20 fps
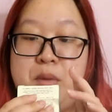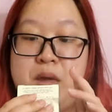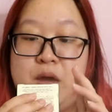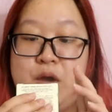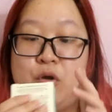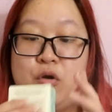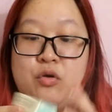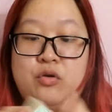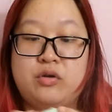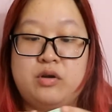
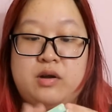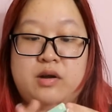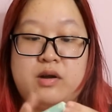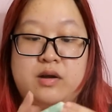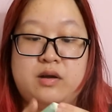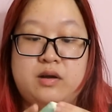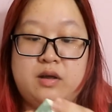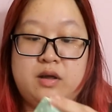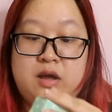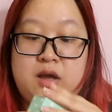milk.
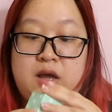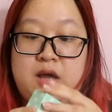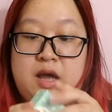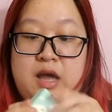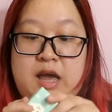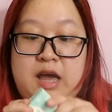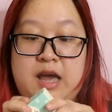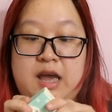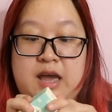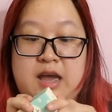
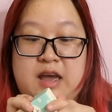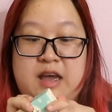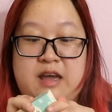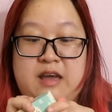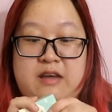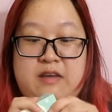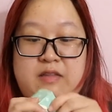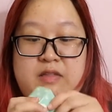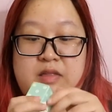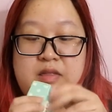
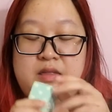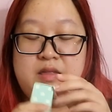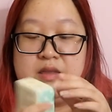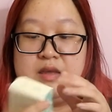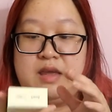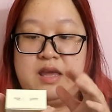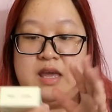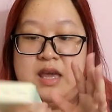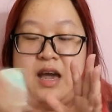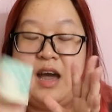And
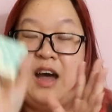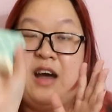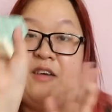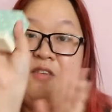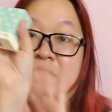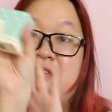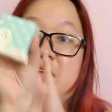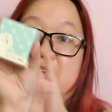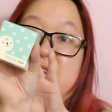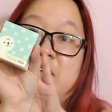yeah,
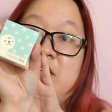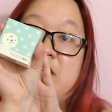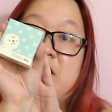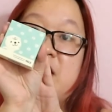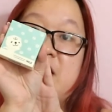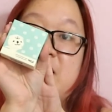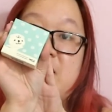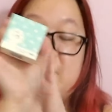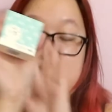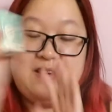so you
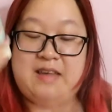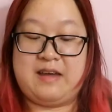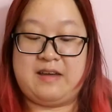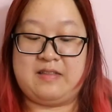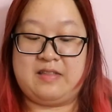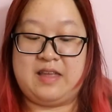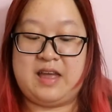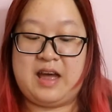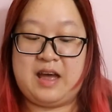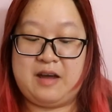guys
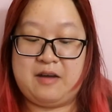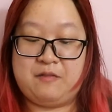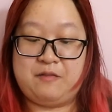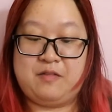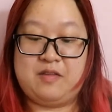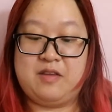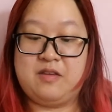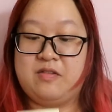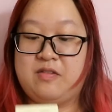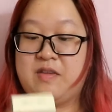can
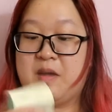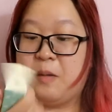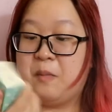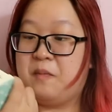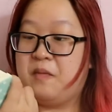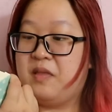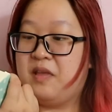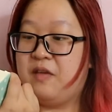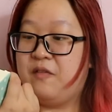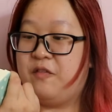have this. I
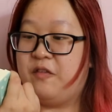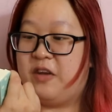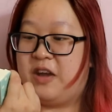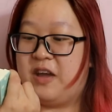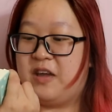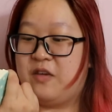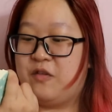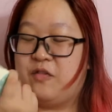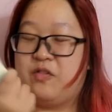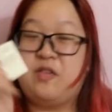believe you
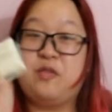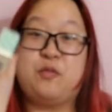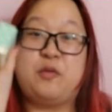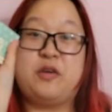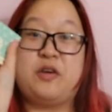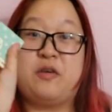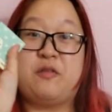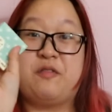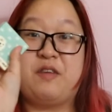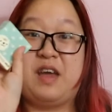can use this for
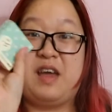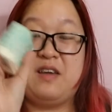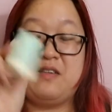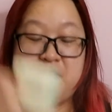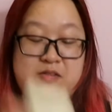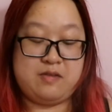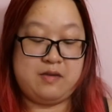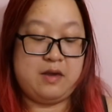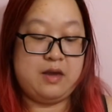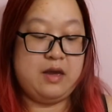your
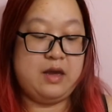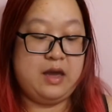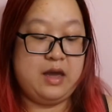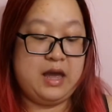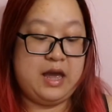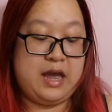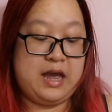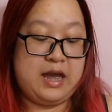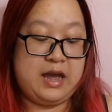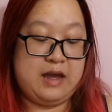face.
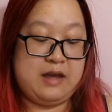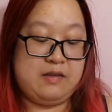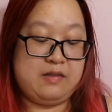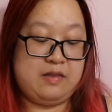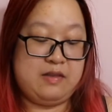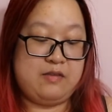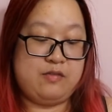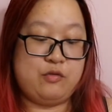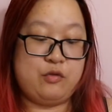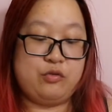And
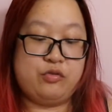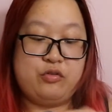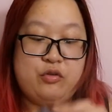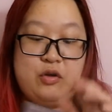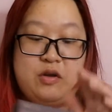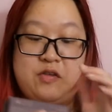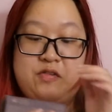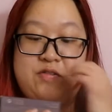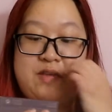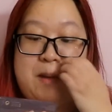there's also
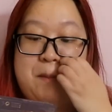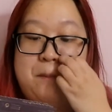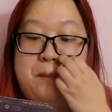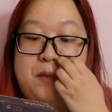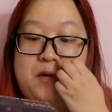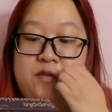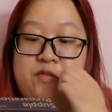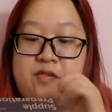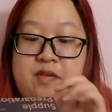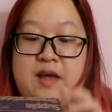a
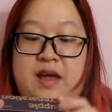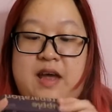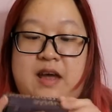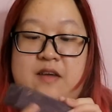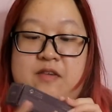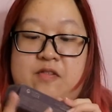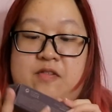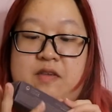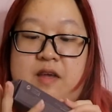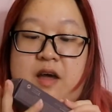sample
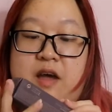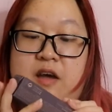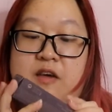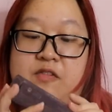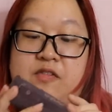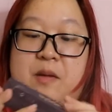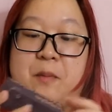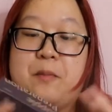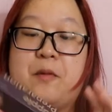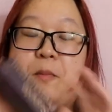size
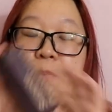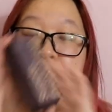supple